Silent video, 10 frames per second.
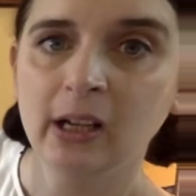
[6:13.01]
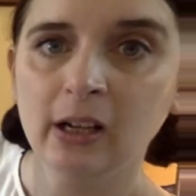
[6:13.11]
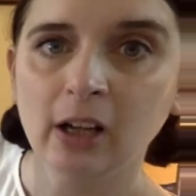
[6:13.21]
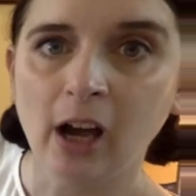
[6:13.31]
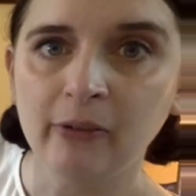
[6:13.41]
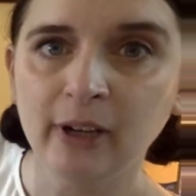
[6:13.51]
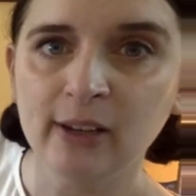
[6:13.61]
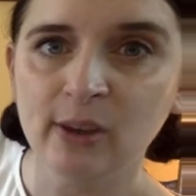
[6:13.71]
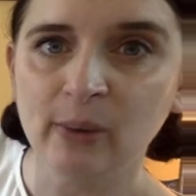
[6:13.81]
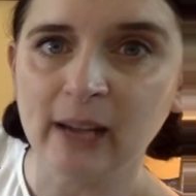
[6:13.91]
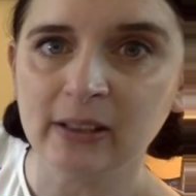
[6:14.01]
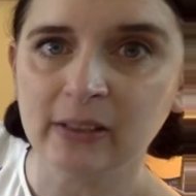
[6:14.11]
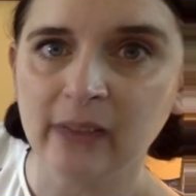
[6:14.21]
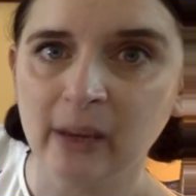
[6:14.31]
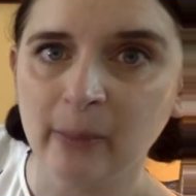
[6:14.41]
covering the rest
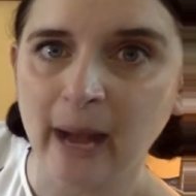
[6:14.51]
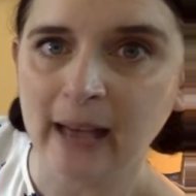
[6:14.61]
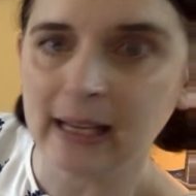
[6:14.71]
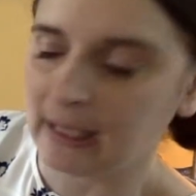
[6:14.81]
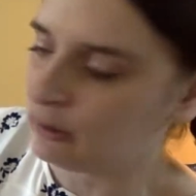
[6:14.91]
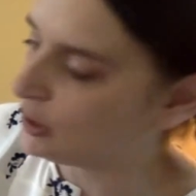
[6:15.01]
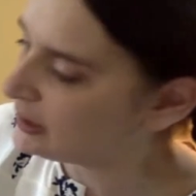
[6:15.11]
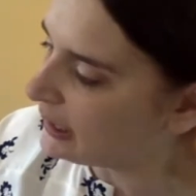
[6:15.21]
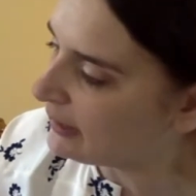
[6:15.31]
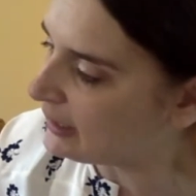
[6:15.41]
of their body. And it looks like